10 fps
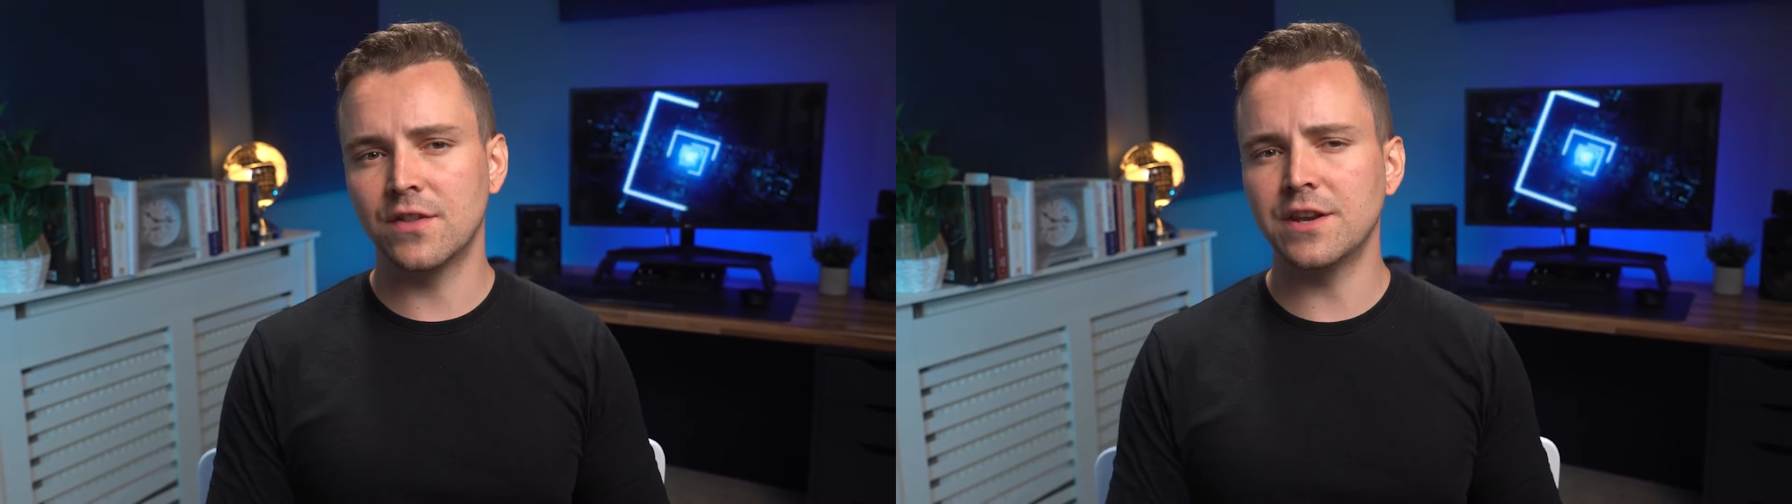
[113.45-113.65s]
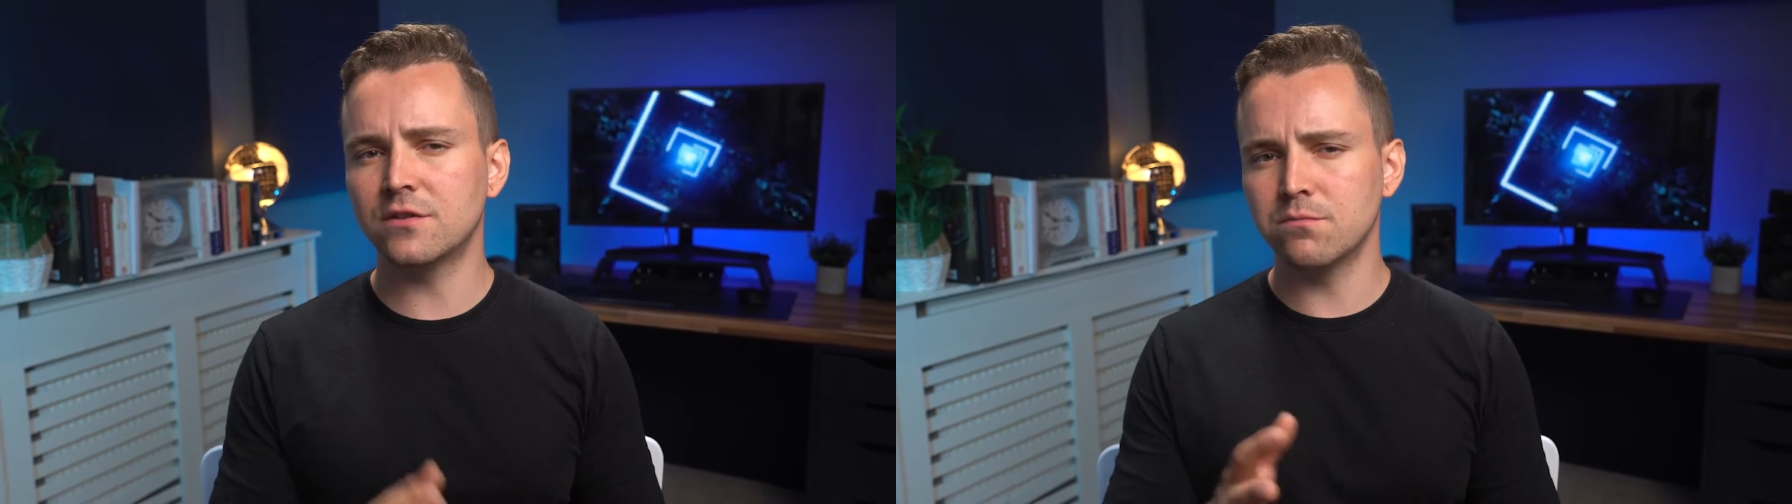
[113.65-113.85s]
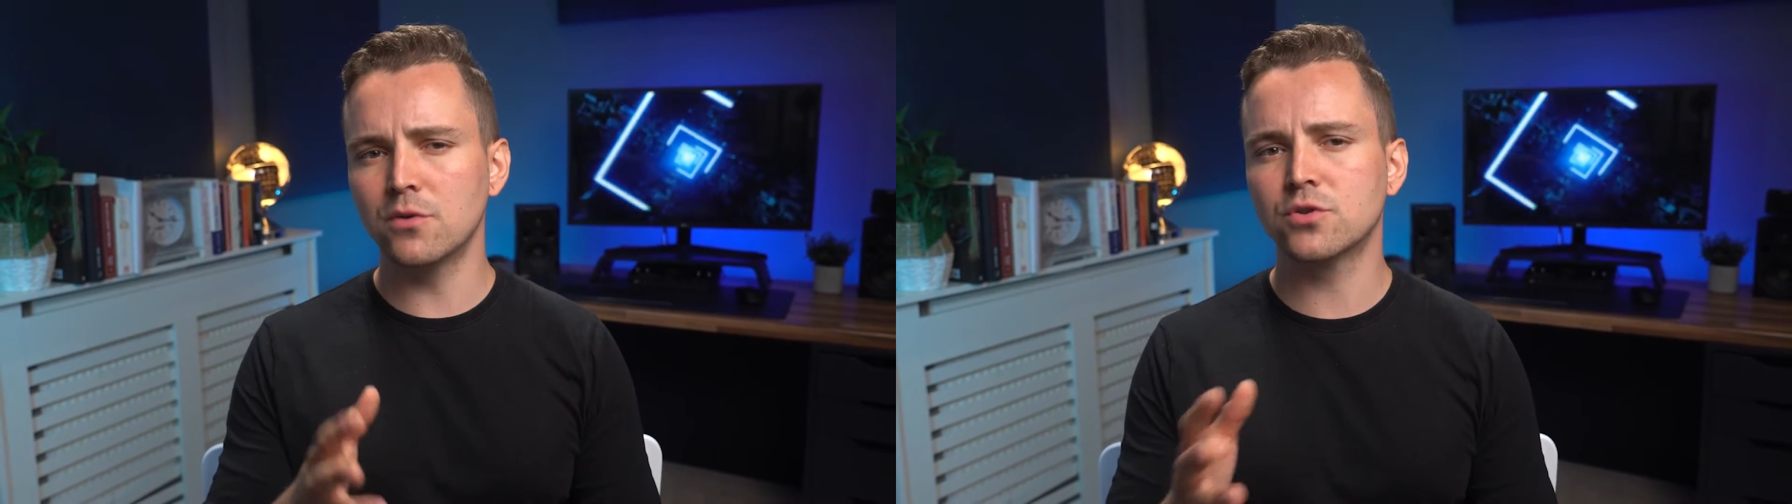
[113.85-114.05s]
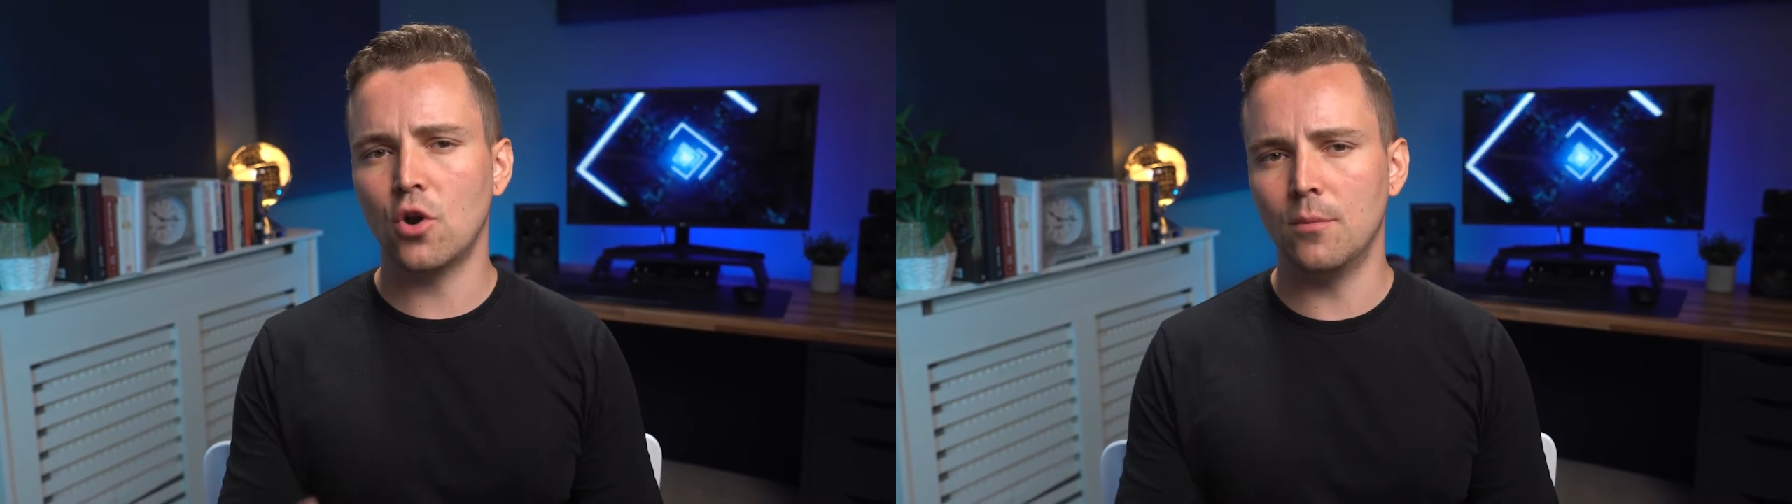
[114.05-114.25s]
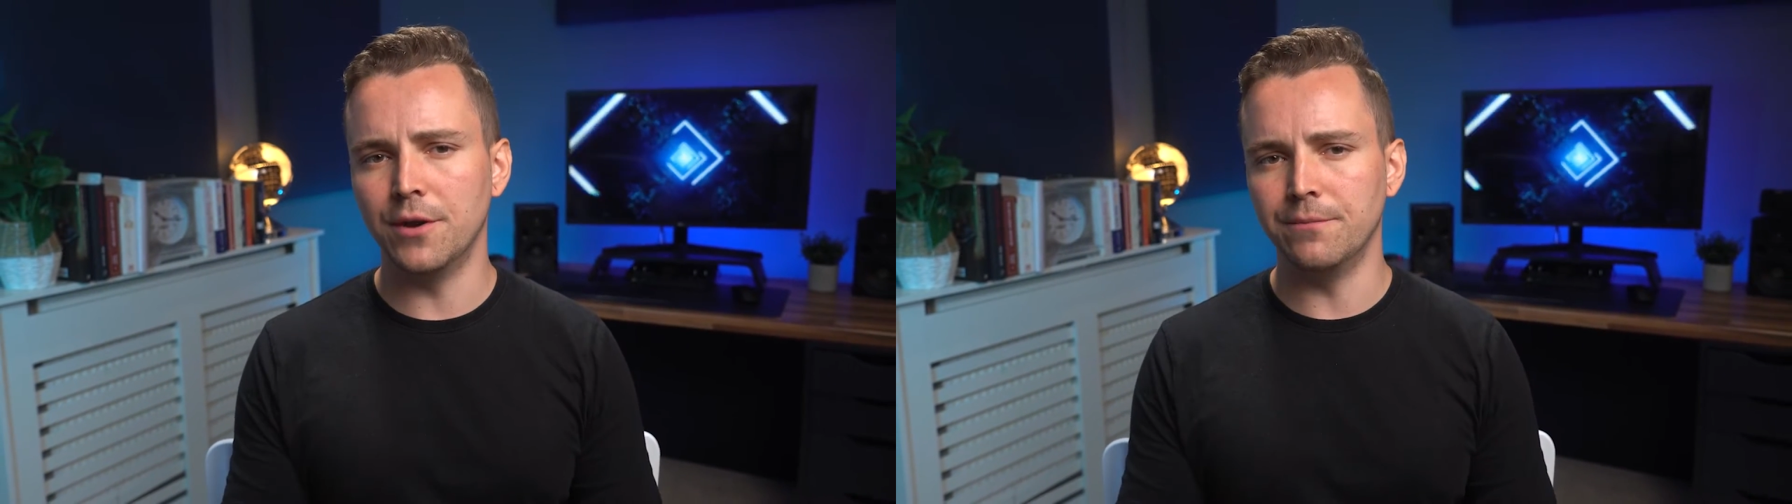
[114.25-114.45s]
then it's most
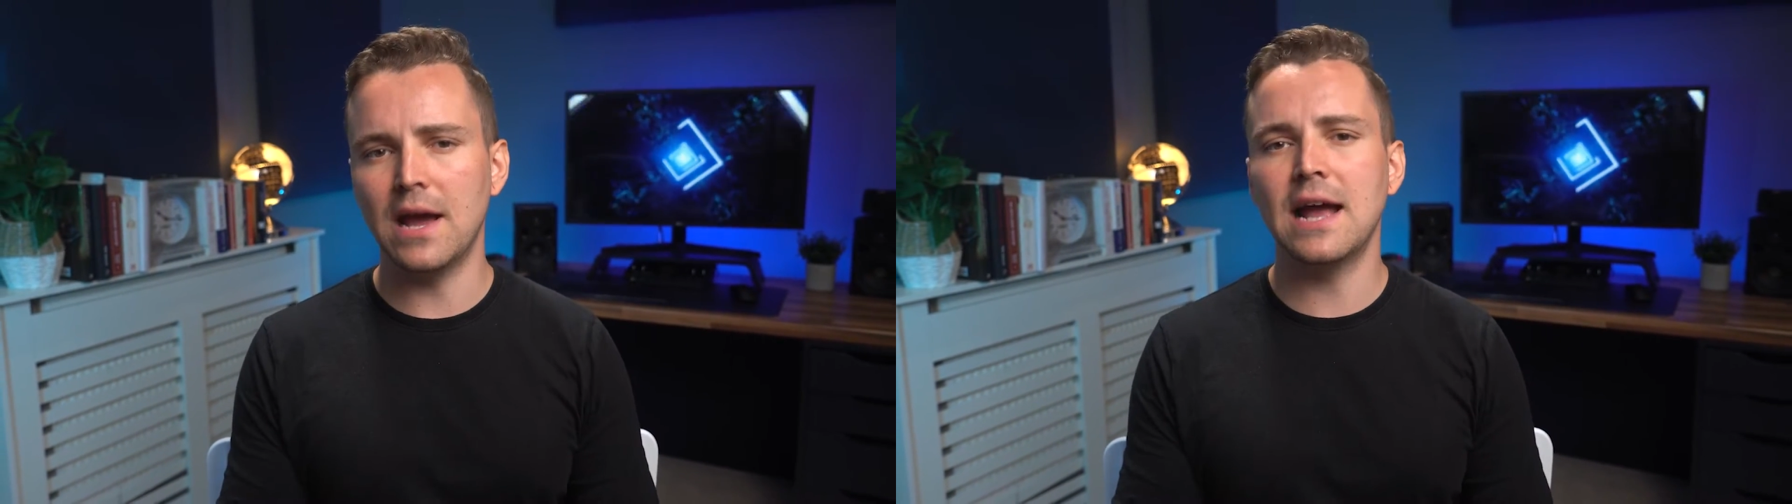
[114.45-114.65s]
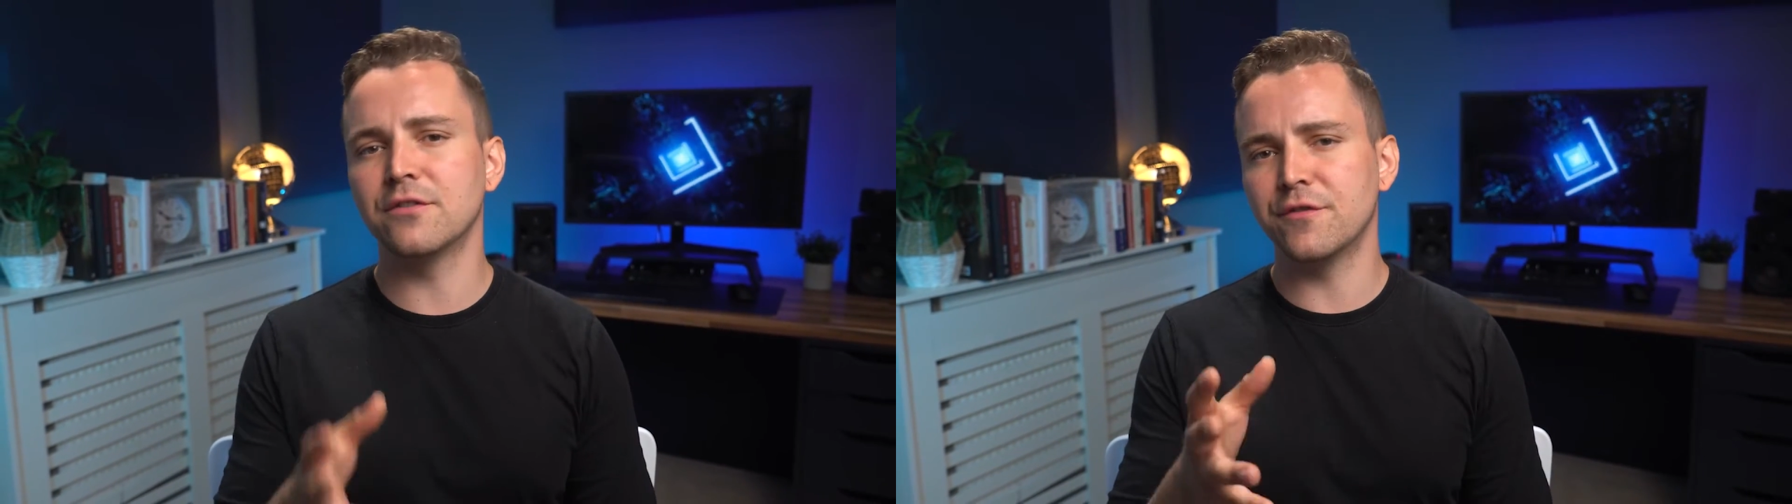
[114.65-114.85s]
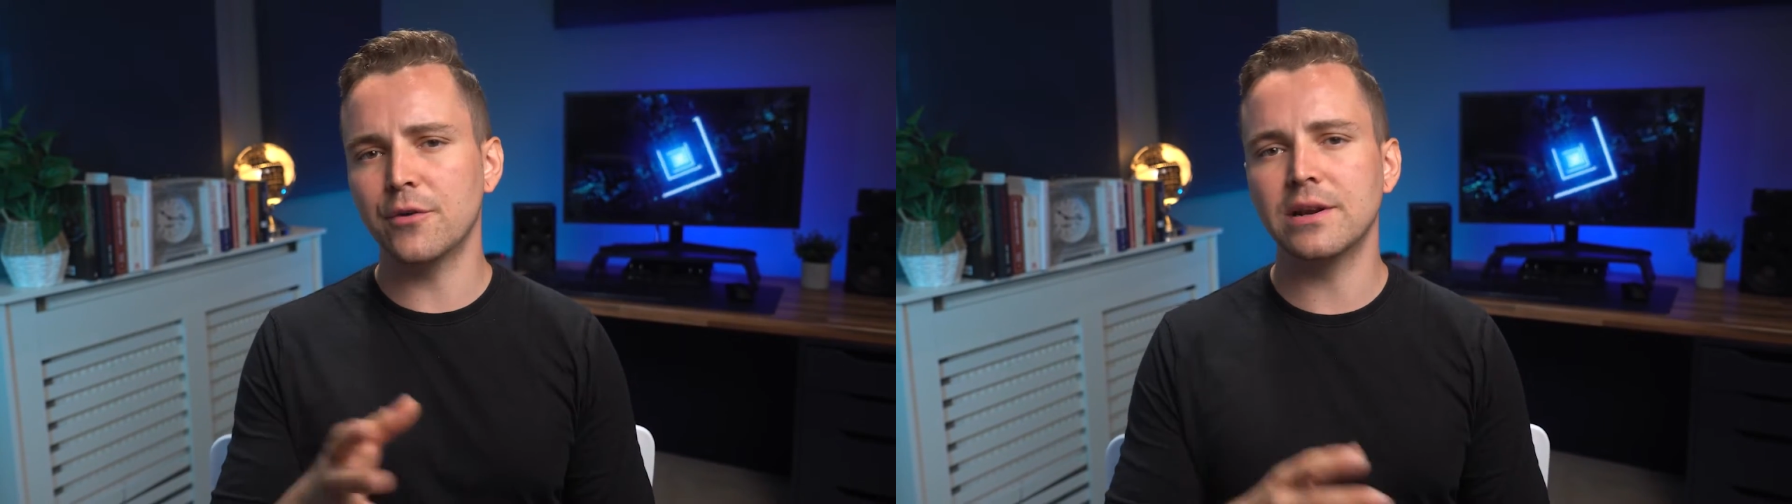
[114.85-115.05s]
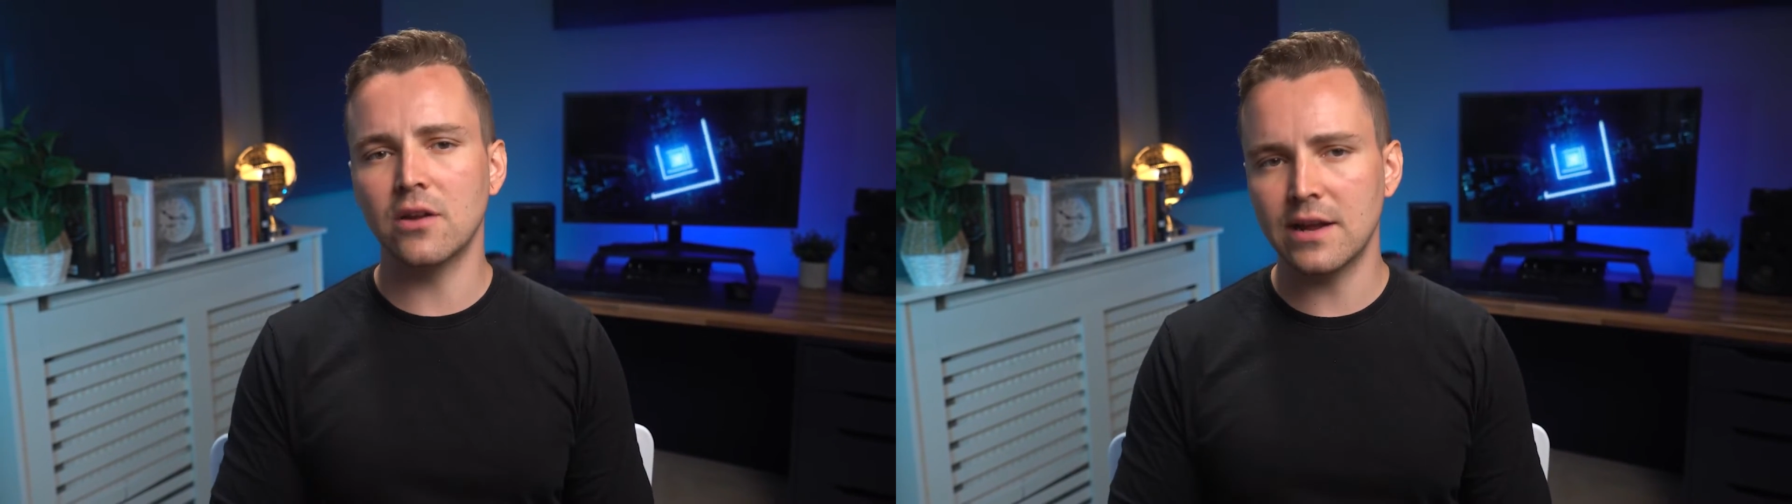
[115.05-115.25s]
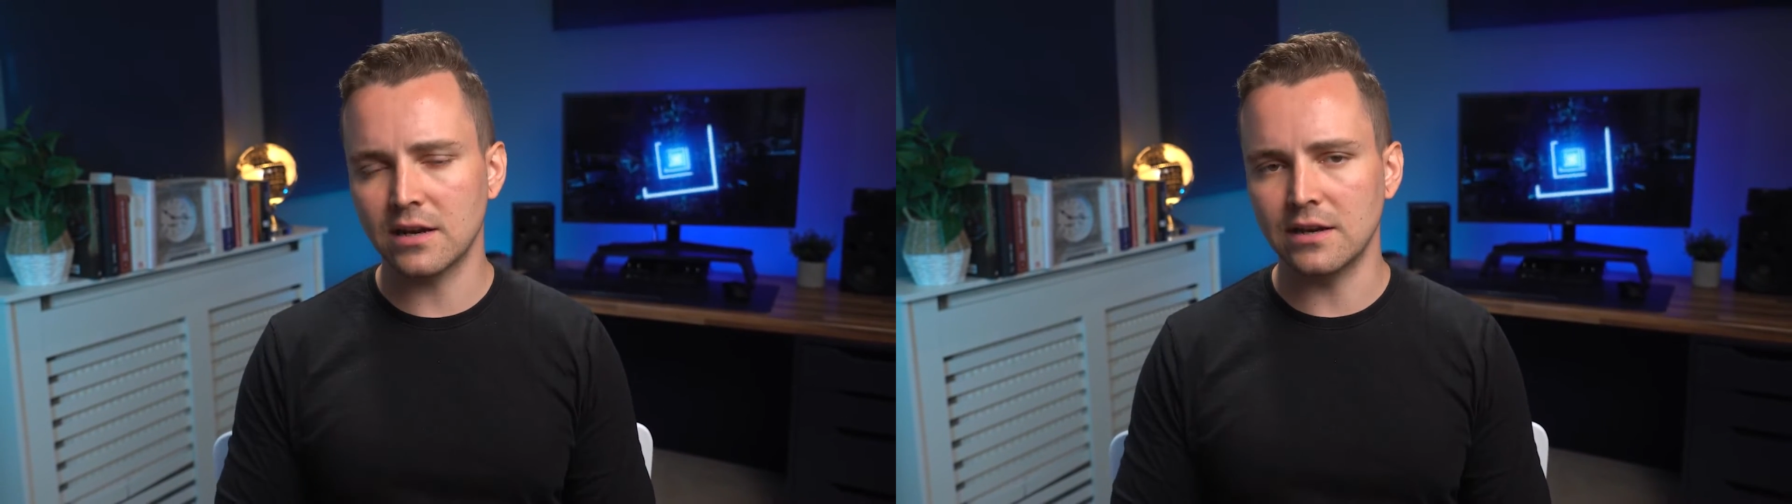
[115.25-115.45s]
common and very
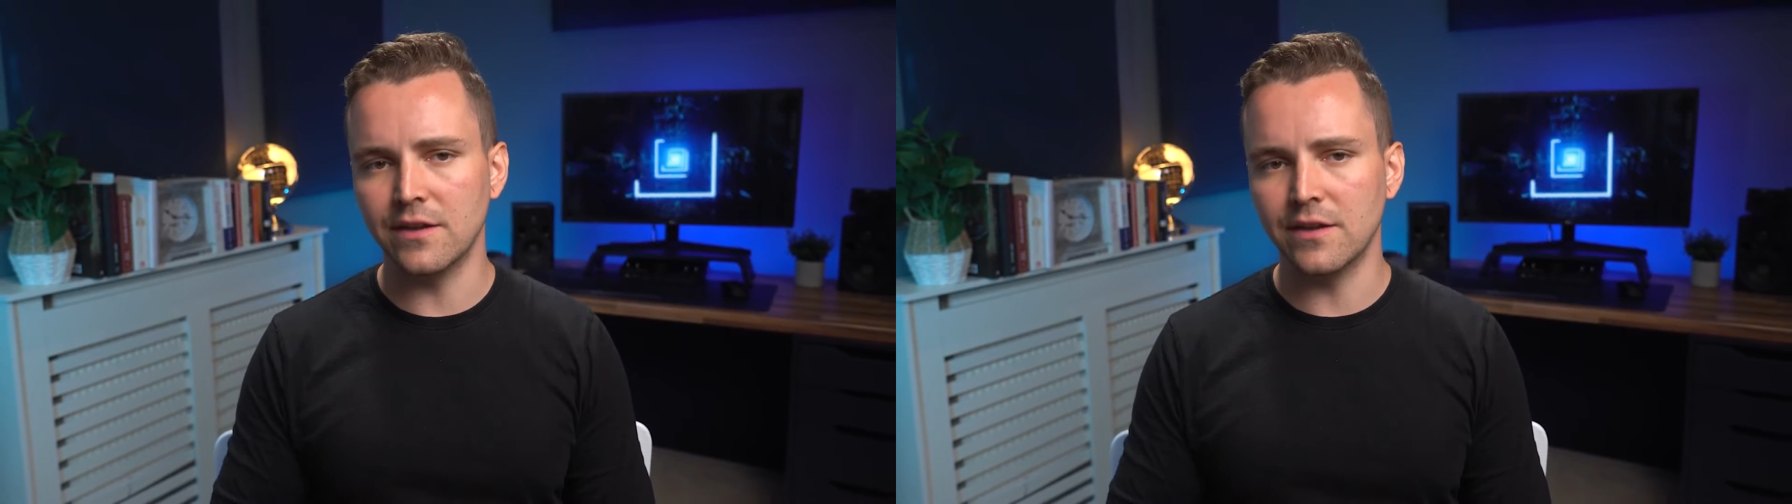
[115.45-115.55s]
likely